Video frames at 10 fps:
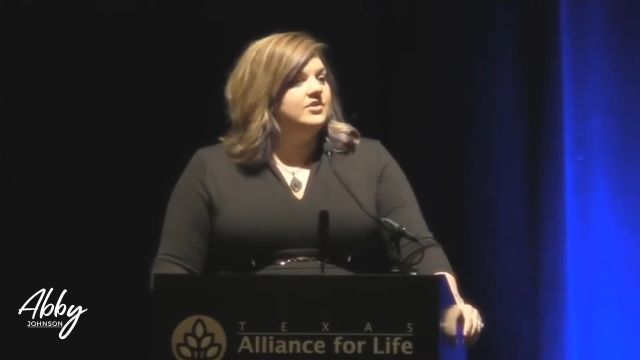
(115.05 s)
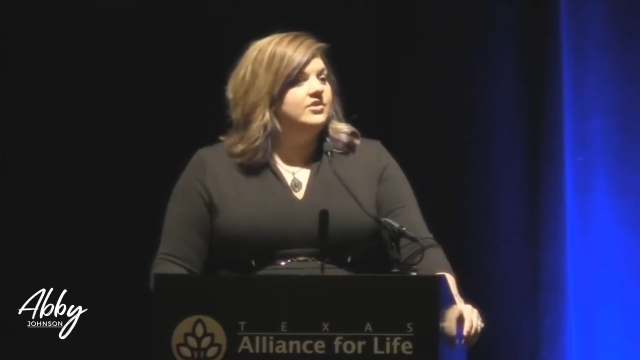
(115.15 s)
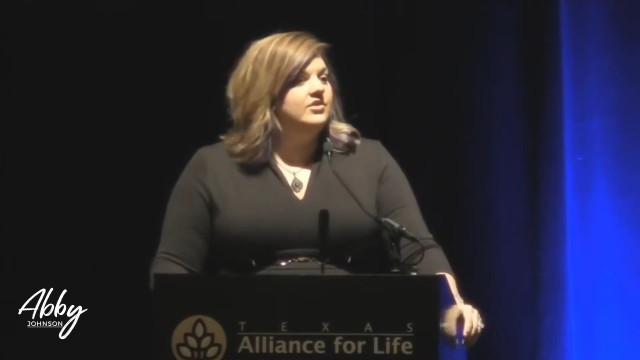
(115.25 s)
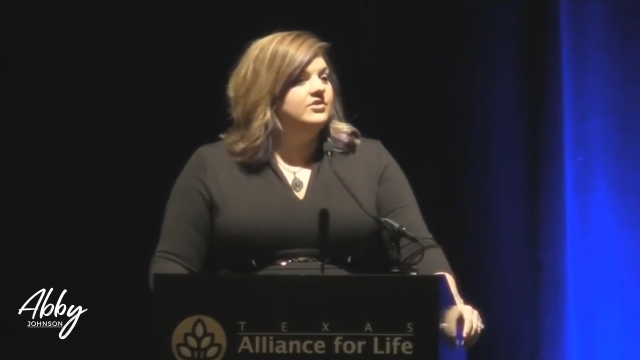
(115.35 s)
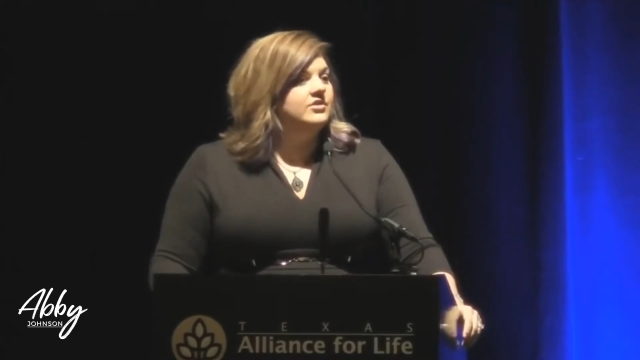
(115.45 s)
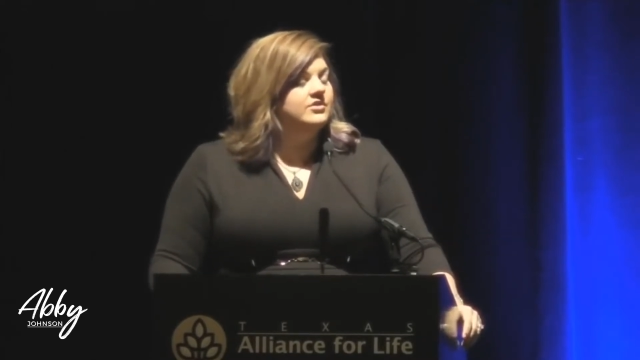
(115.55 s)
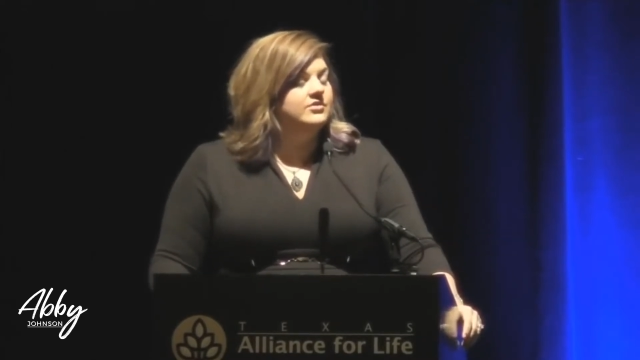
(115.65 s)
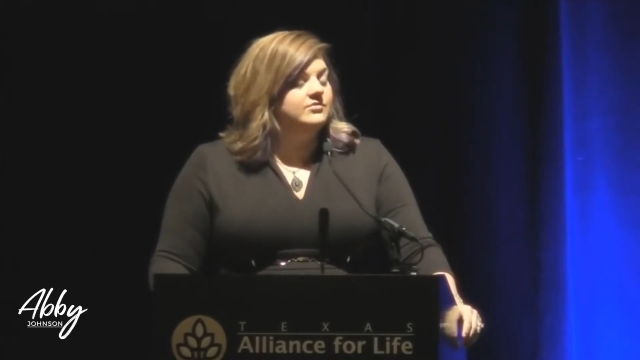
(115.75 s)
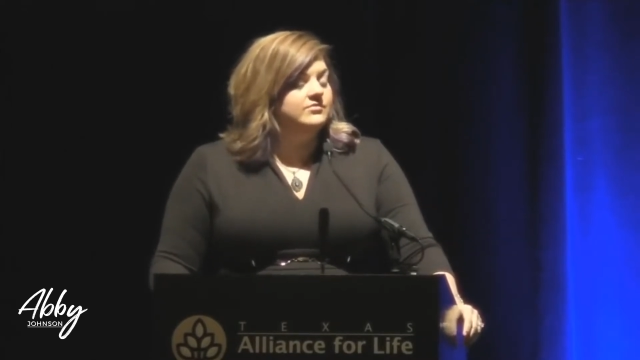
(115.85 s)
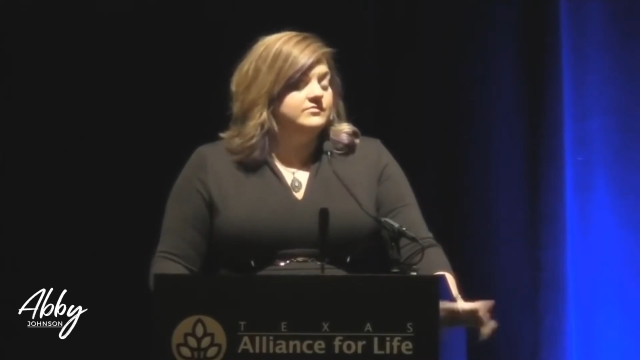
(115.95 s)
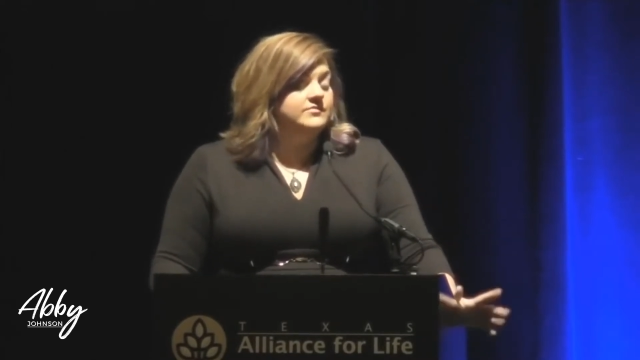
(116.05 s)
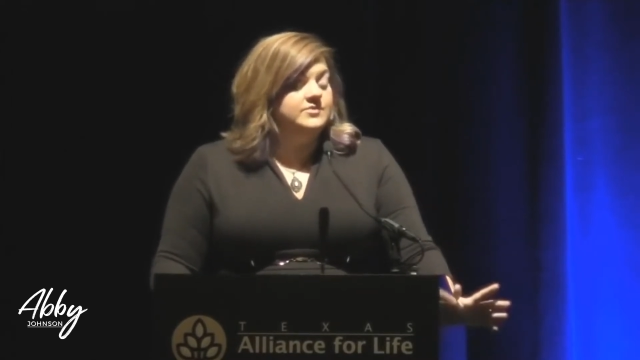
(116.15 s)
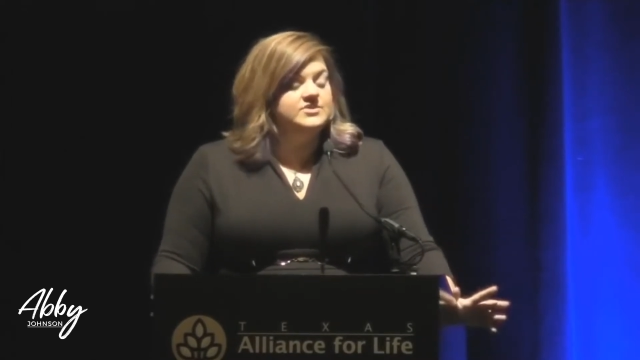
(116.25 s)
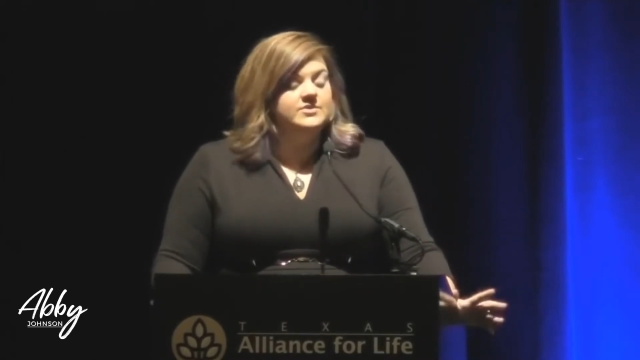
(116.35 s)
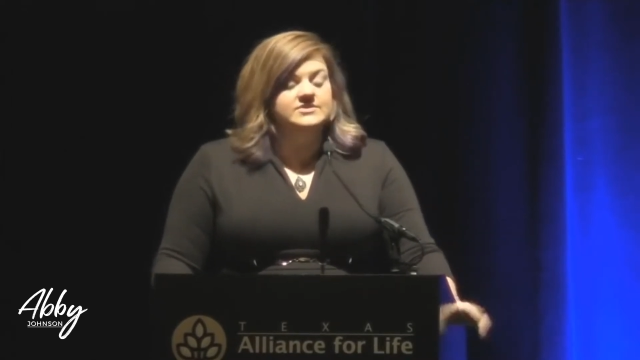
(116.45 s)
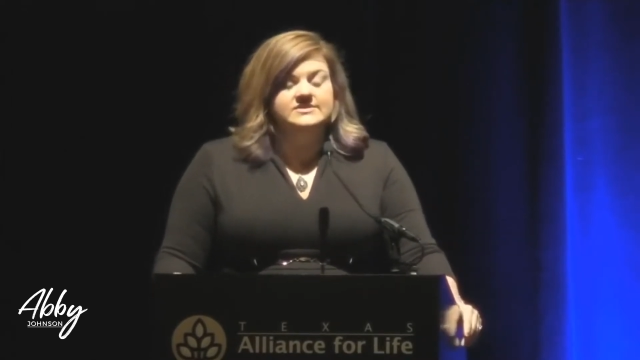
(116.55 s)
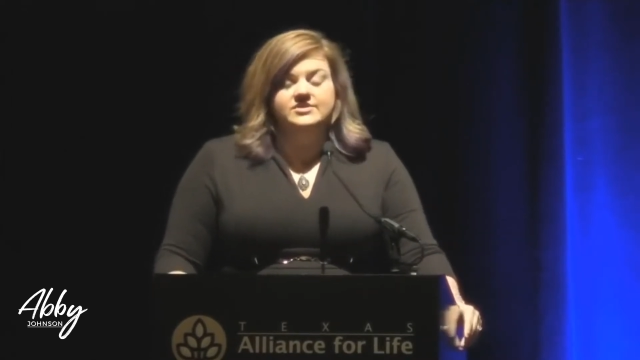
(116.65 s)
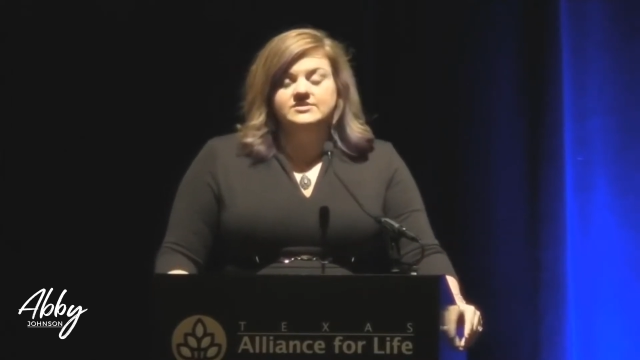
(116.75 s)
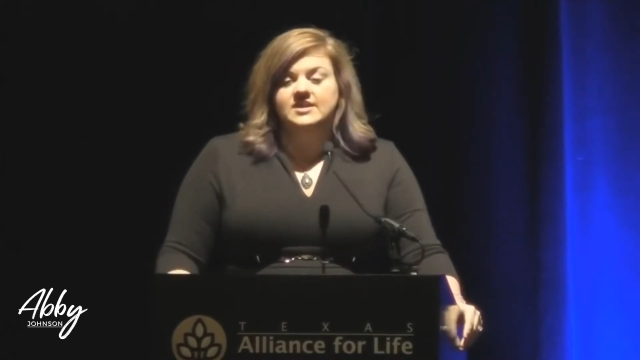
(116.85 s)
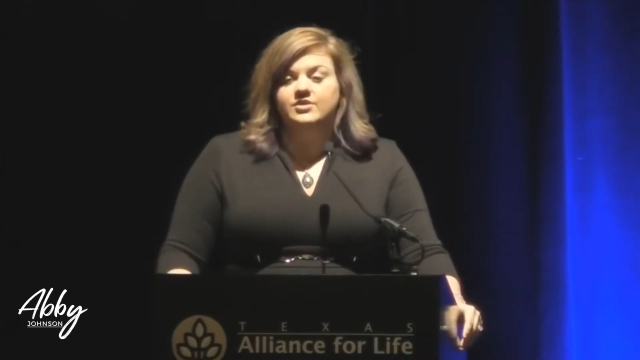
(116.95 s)
or it was always
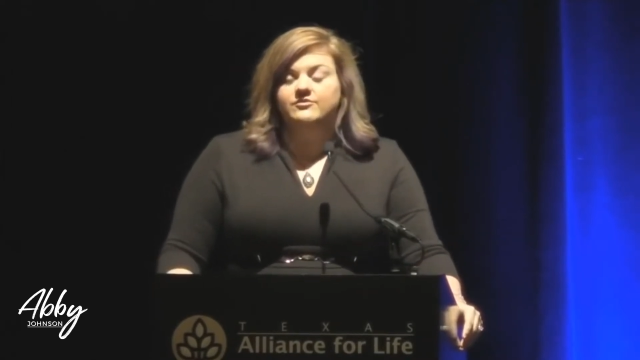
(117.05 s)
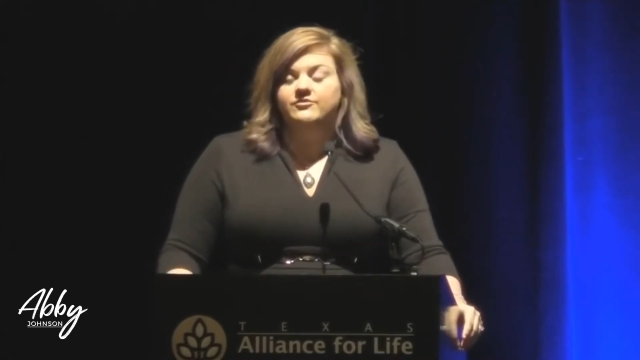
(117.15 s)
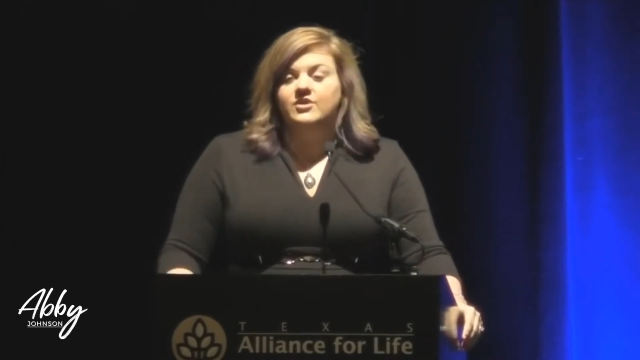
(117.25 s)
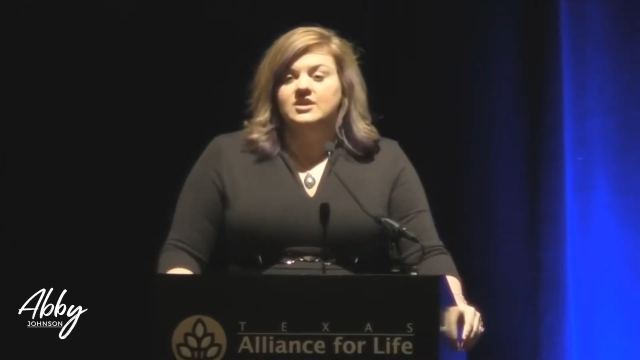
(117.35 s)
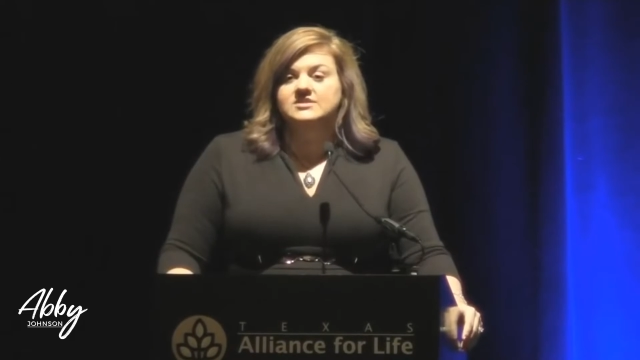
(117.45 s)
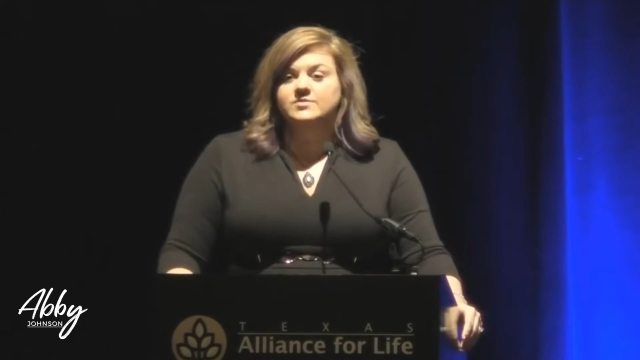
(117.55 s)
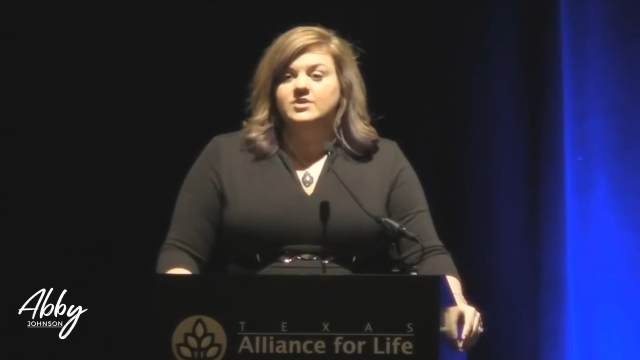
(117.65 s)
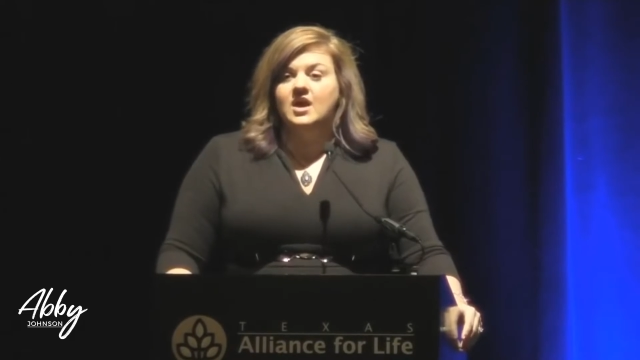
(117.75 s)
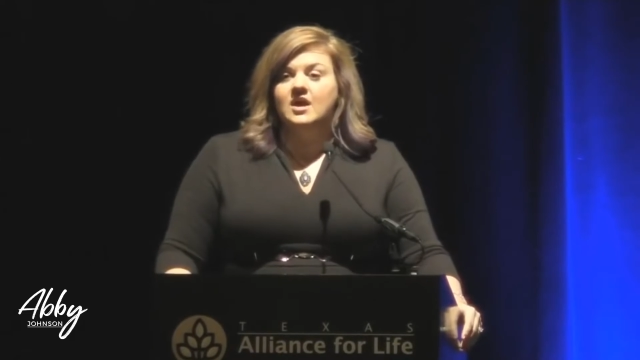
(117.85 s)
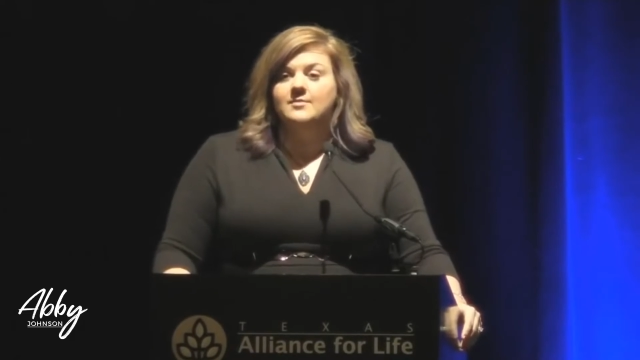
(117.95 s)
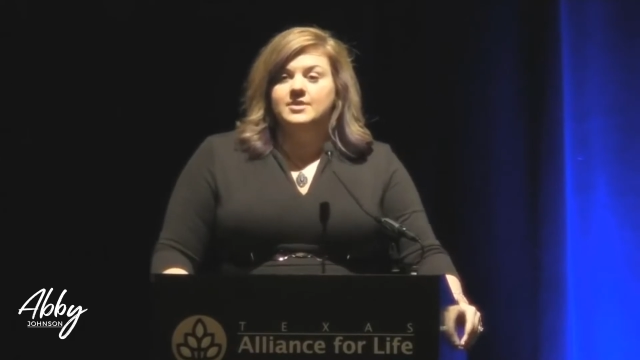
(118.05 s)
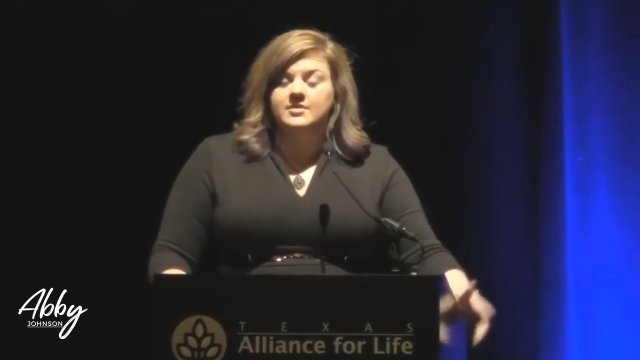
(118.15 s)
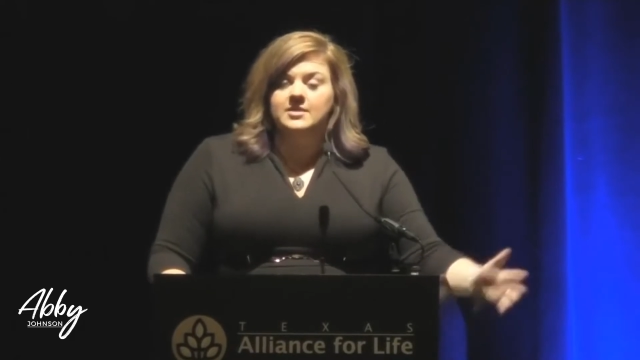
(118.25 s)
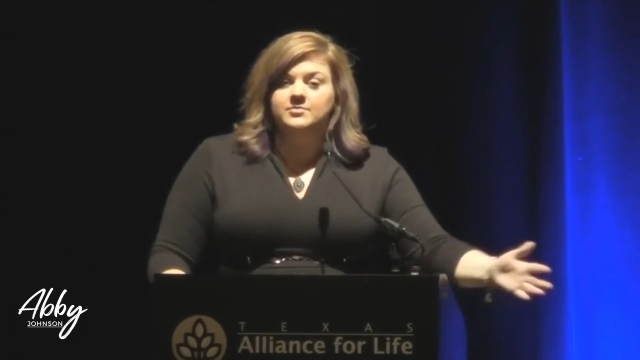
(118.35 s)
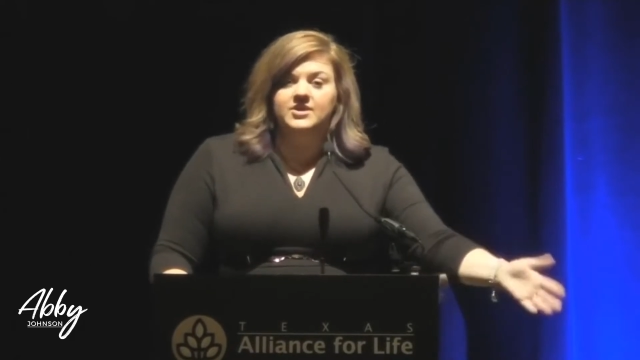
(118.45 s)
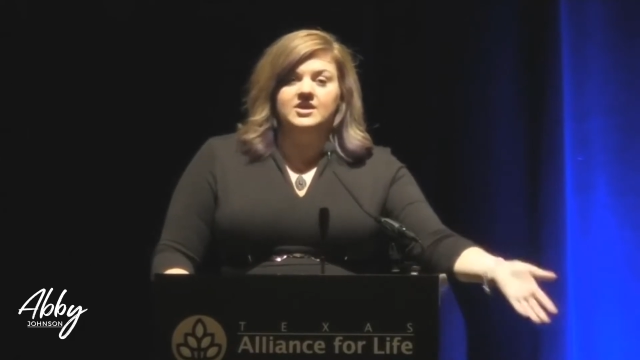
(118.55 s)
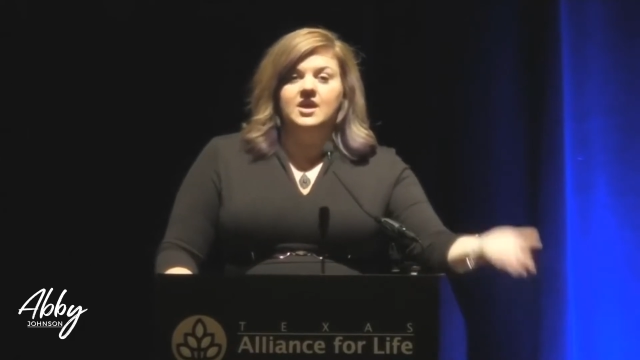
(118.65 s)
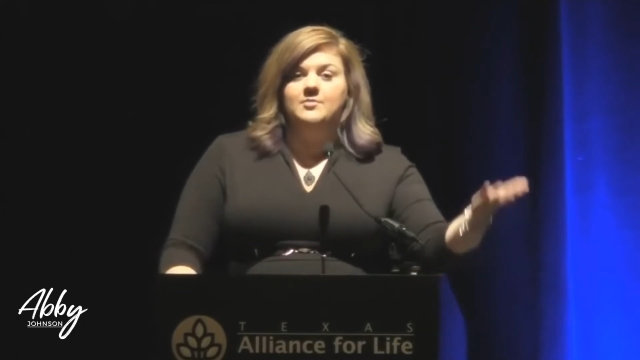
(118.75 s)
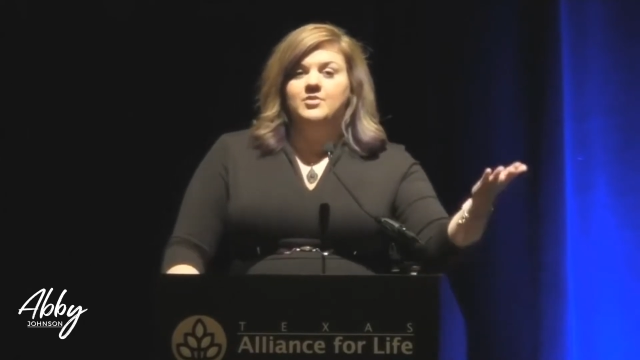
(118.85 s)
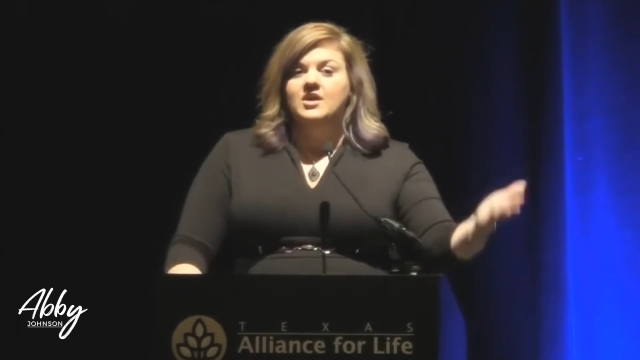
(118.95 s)
Stericycle for us, would come and pick
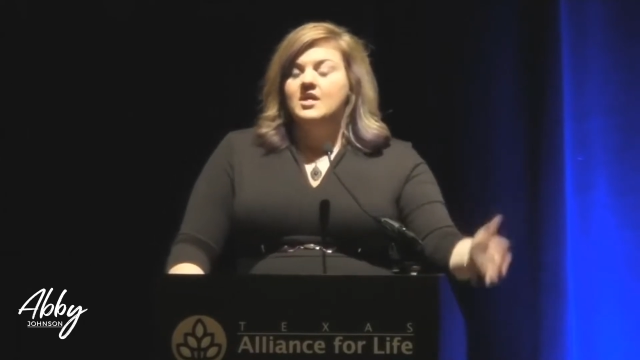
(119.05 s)
up